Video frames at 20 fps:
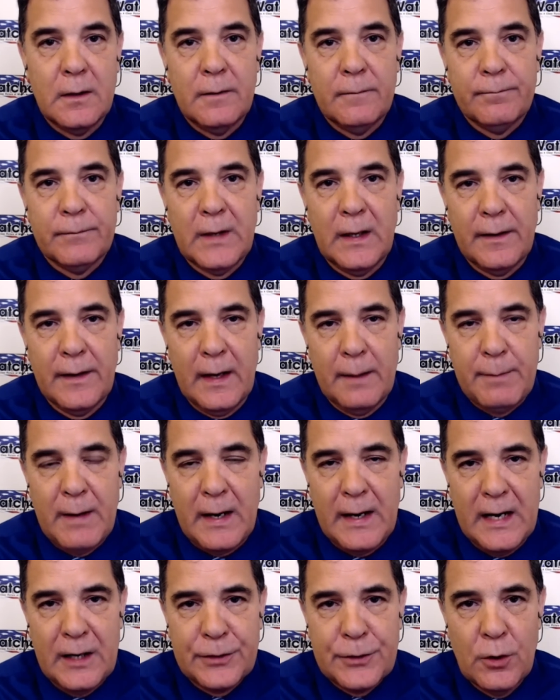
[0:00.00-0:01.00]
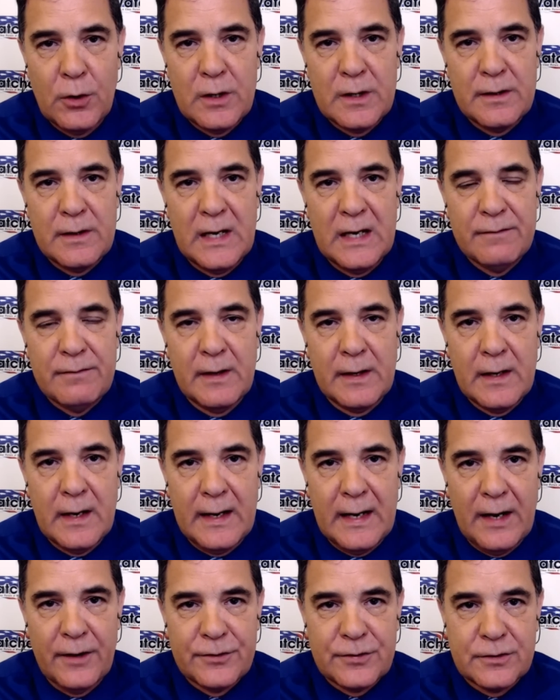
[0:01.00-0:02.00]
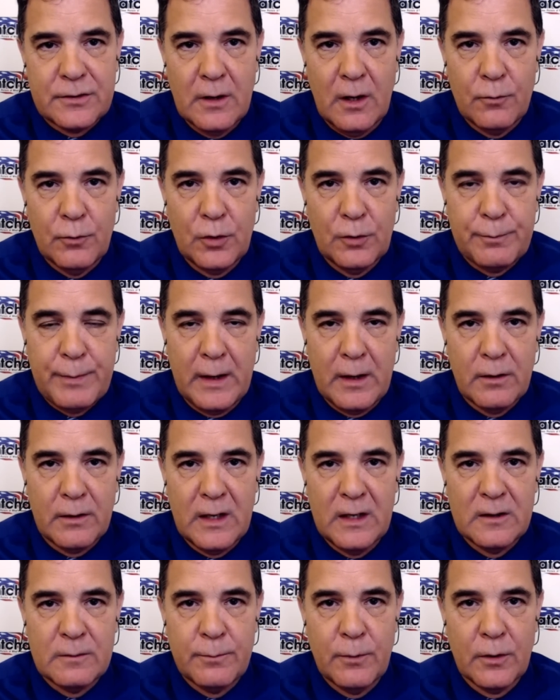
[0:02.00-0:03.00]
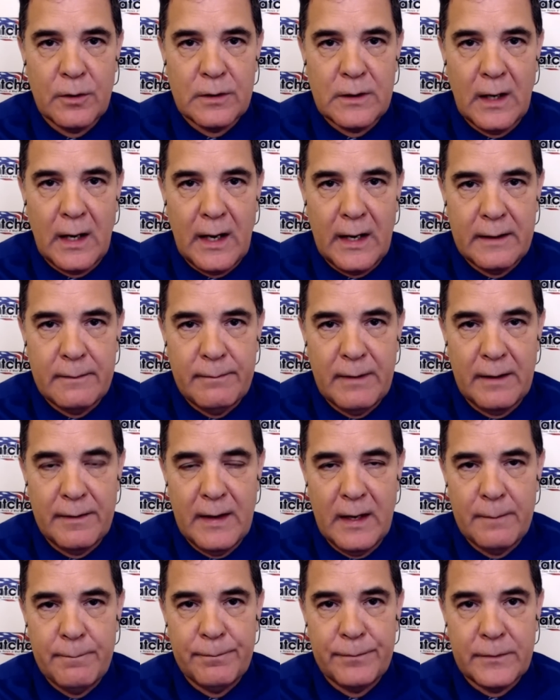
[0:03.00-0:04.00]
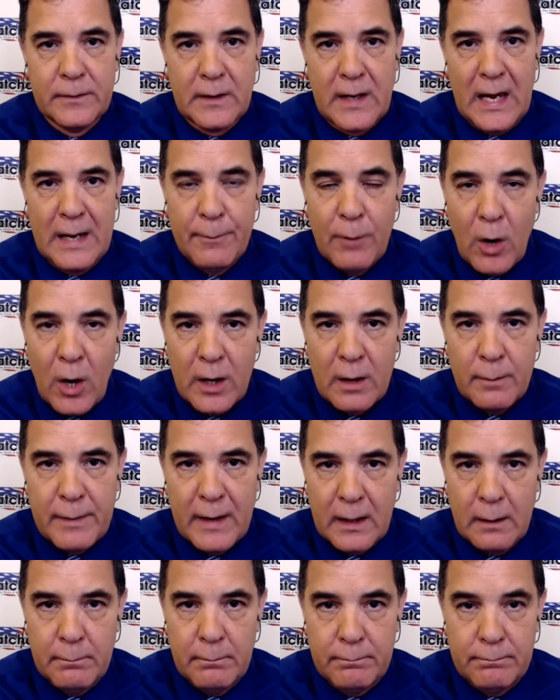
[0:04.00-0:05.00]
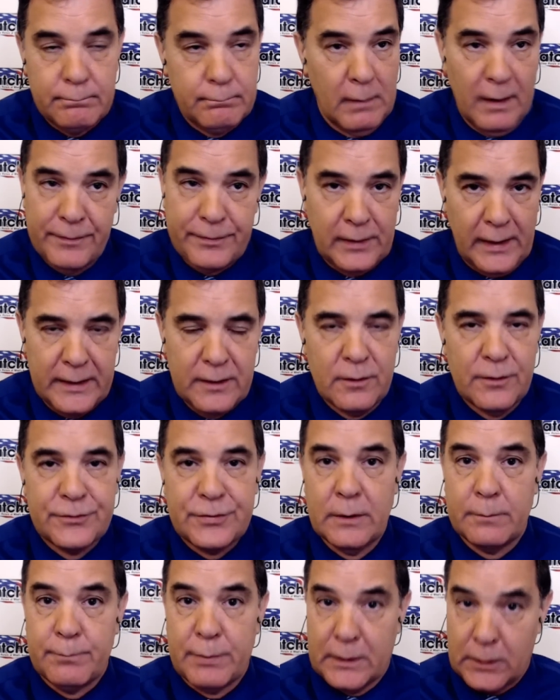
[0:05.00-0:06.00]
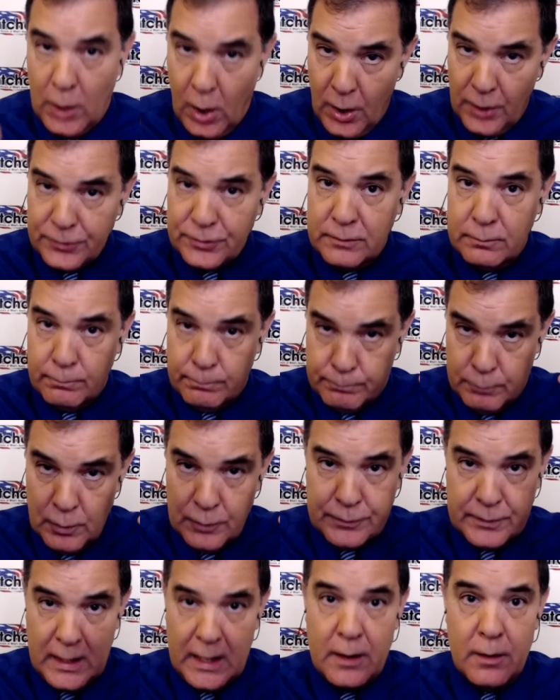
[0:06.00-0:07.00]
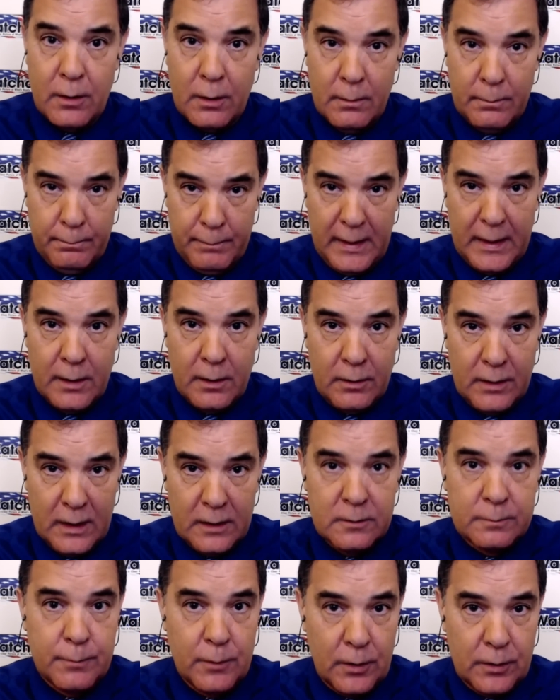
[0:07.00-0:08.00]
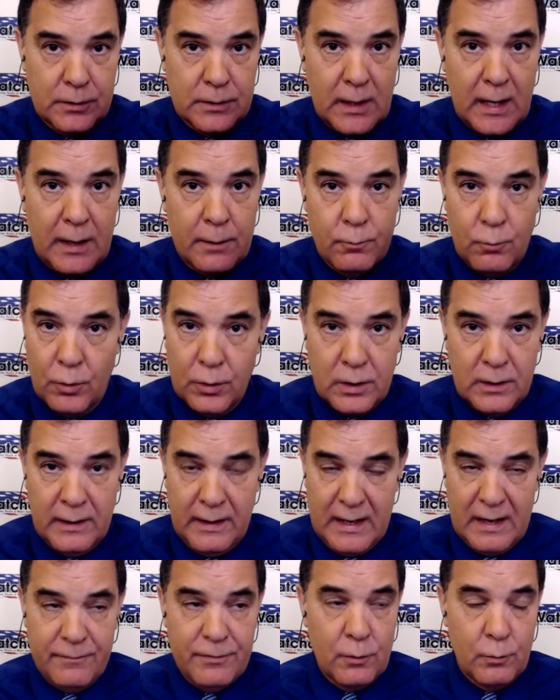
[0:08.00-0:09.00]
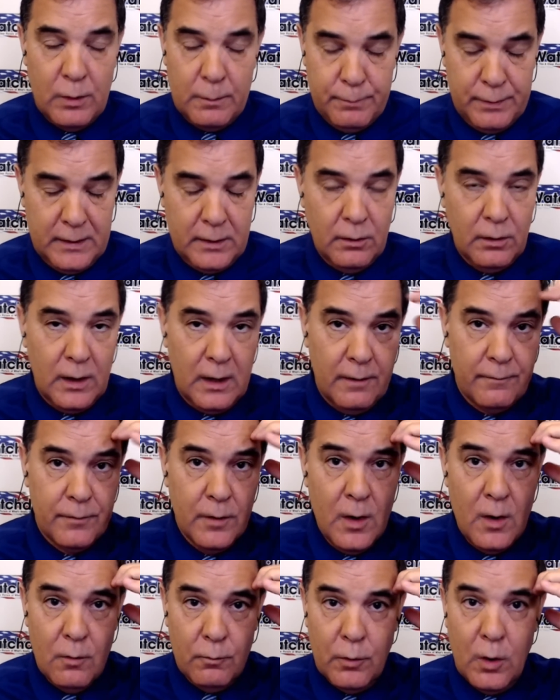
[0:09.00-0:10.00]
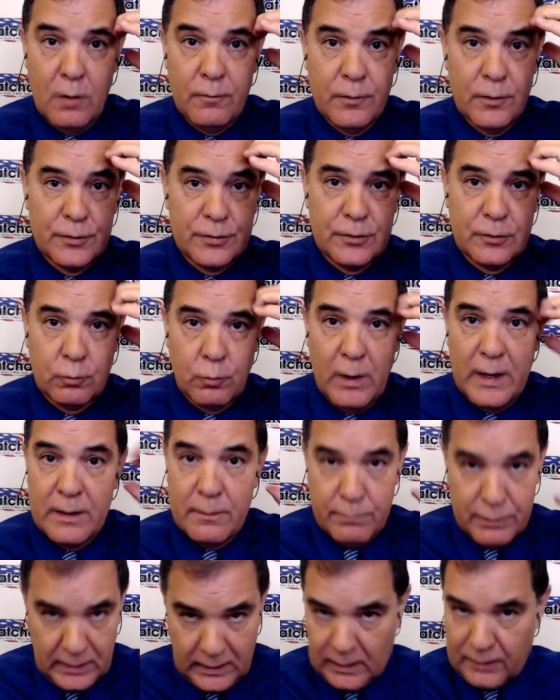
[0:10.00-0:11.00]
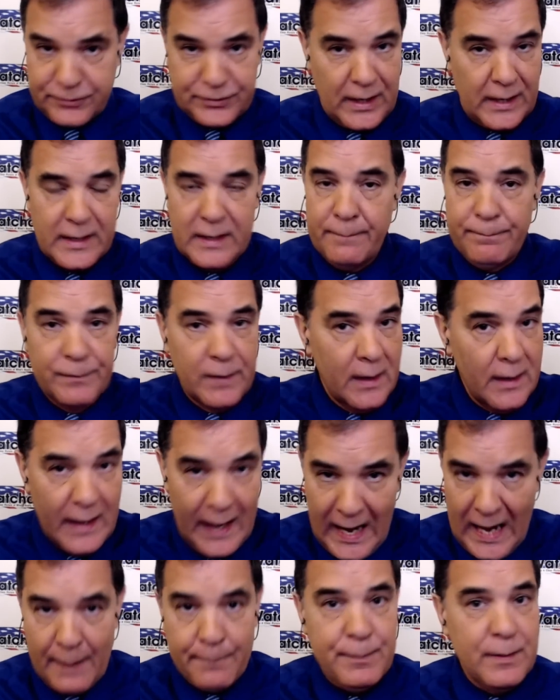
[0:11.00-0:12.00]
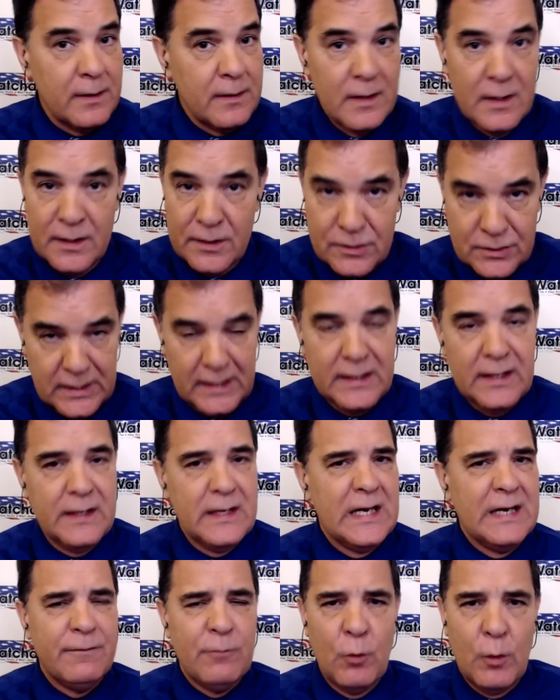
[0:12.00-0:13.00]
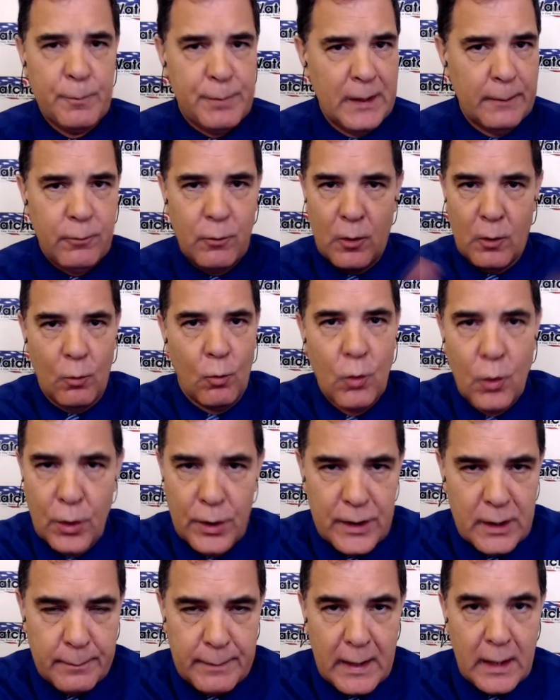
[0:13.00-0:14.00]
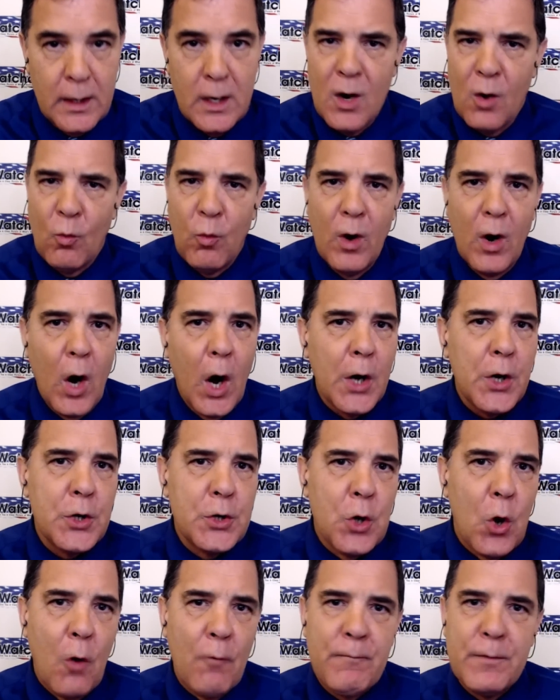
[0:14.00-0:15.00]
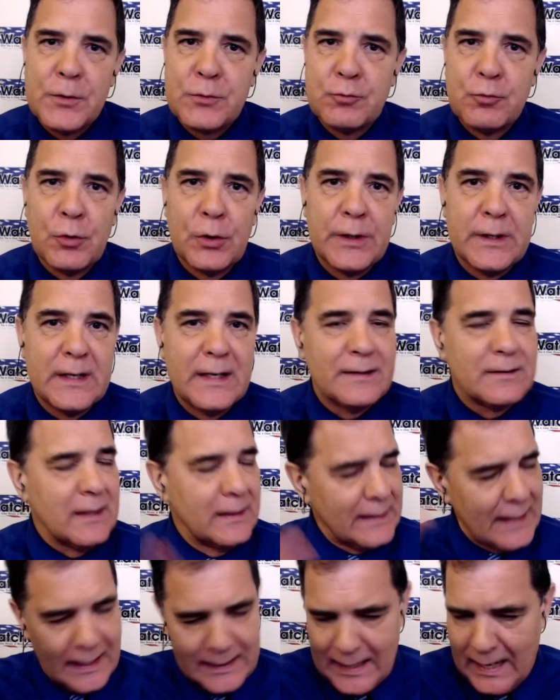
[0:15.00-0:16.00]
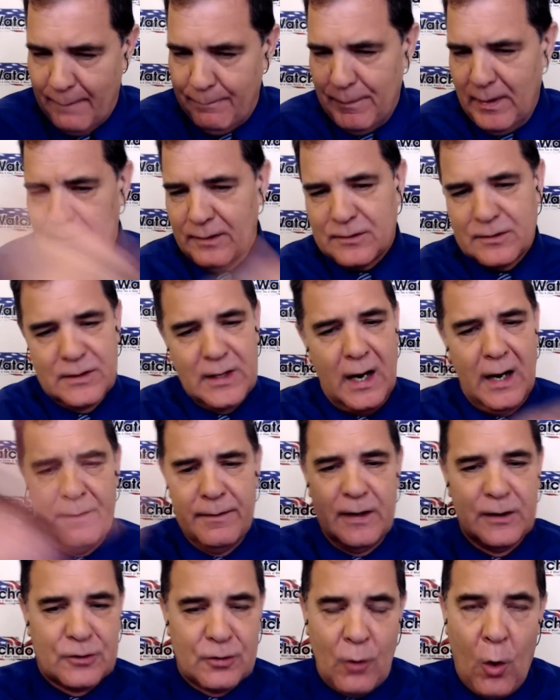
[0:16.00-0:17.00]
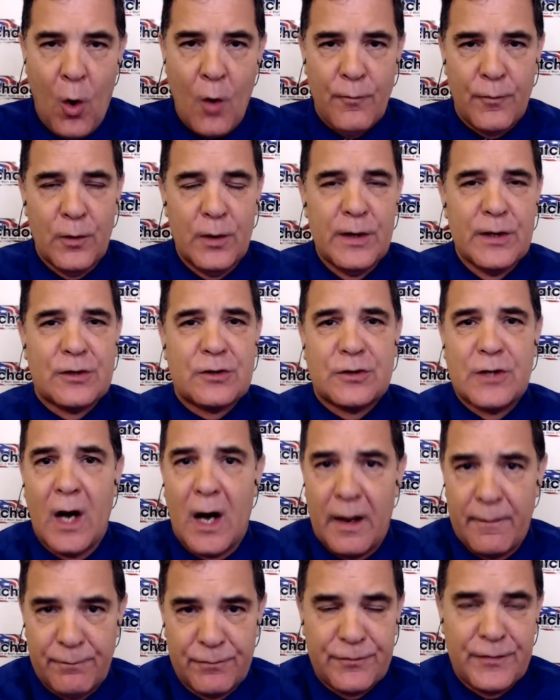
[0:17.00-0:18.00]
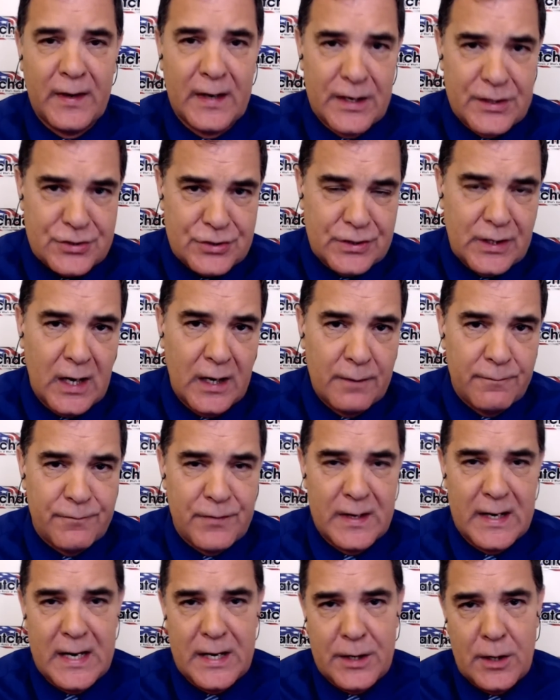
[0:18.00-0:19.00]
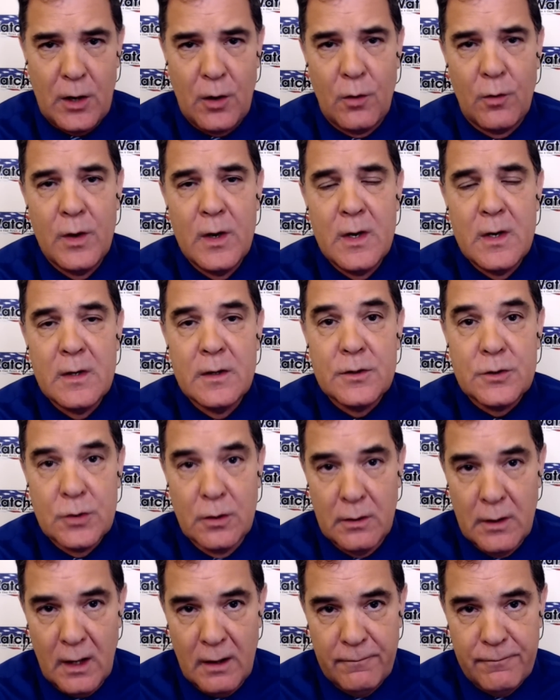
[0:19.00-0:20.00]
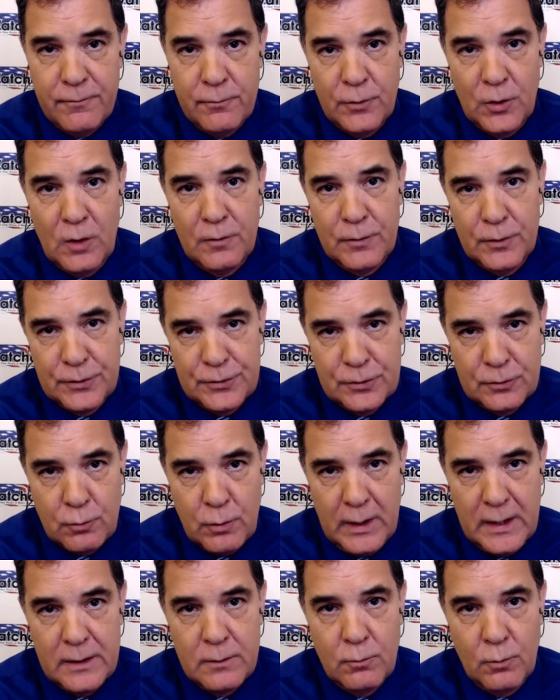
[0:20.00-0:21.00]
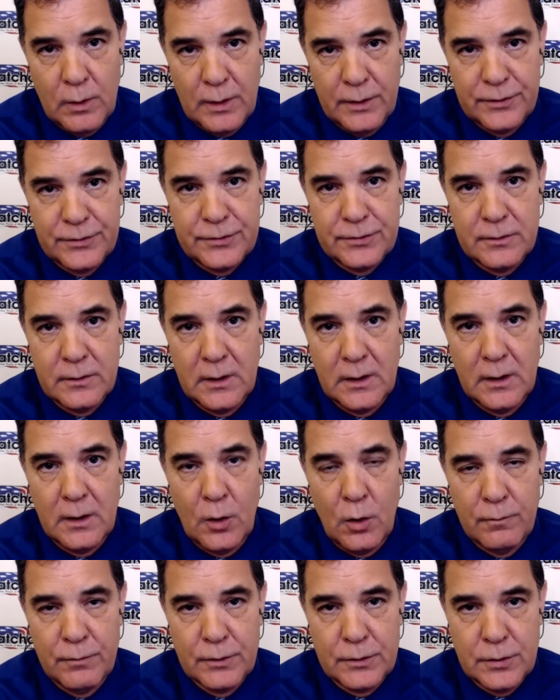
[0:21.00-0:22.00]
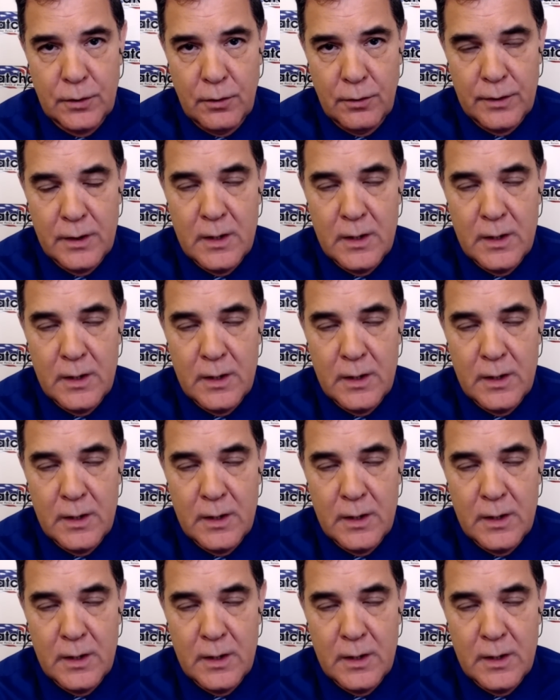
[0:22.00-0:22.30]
And then about 8:30 in the evening, announced Ruth Bader Ginsburg died. And then came on about a month later and said, because Ruth Bader Ginsburg died, we're going to have the repeal of Roe versus Wade. Said it. Happened, did it, even when people were worried about, well, I don't know if it's really, he said, no, it's done, it's over, it's done, finished, done, finito. Sure enough, Roe versus Wade was overturned.